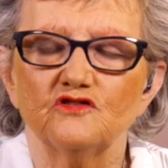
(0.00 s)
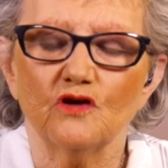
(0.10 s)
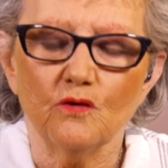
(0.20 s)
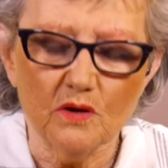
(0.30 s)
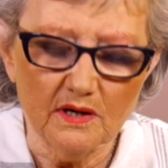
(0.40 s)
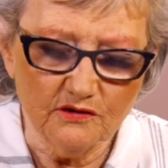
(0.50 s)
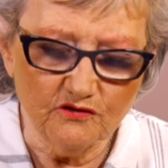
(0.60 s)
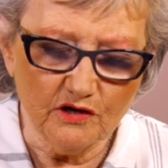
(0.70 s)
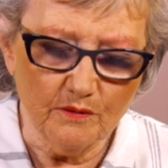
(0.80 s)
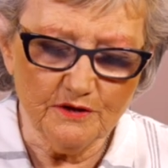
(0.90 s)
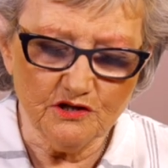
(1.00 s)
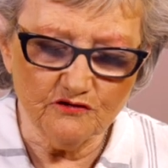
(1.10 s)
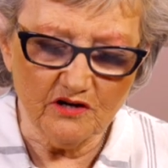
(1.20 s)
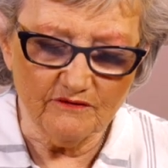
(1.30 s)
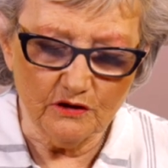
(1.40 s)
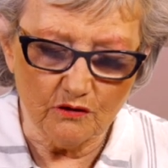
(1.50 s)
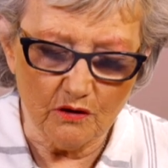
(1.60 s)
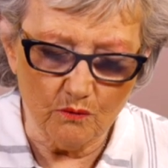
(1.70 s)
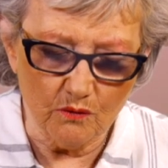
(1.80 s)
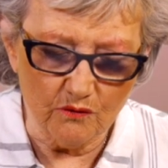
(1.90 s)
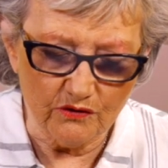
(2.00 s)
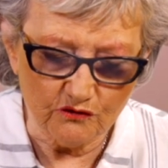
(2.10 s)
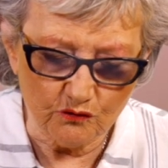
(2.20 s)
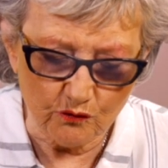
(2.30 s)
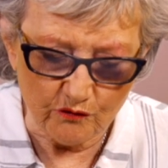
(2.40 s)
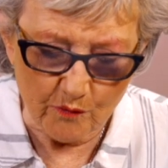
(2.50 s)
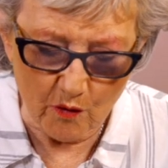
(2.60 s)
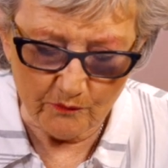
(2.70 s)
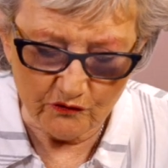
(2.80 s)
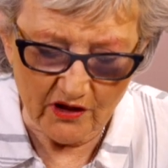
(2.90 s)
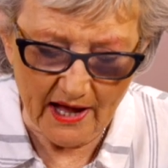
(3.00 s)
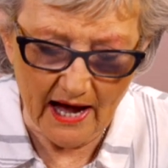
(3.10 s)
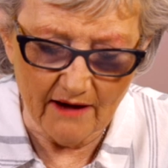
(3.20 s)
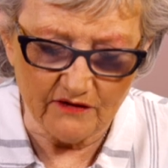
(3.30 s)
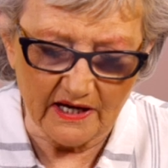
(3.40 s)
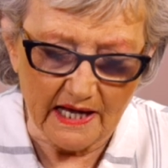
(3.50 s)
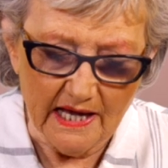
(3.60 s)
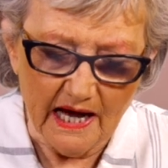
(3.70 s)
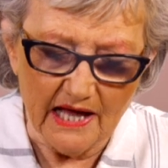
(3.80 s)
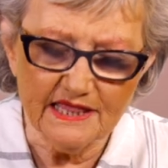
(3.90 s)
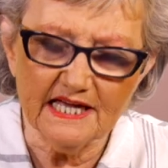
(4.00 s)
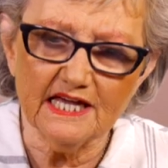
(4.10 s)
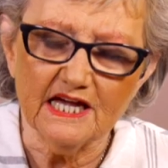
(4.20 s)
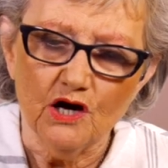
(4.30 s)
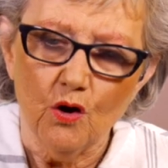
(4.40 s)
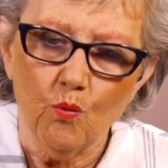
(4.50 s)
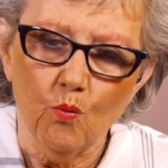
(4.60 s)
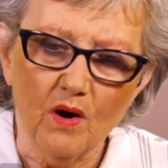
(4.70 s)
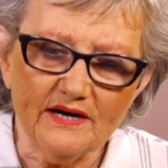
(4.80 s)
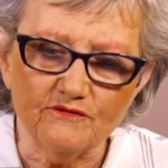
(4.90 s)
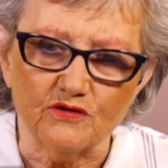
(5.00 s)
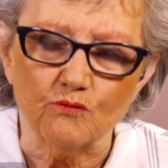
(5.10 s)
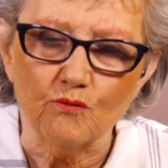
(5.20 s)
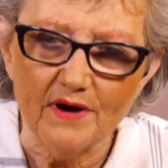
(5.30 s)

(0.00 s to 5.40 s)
So can we just have a look at the sort of problems they're having? I think one of the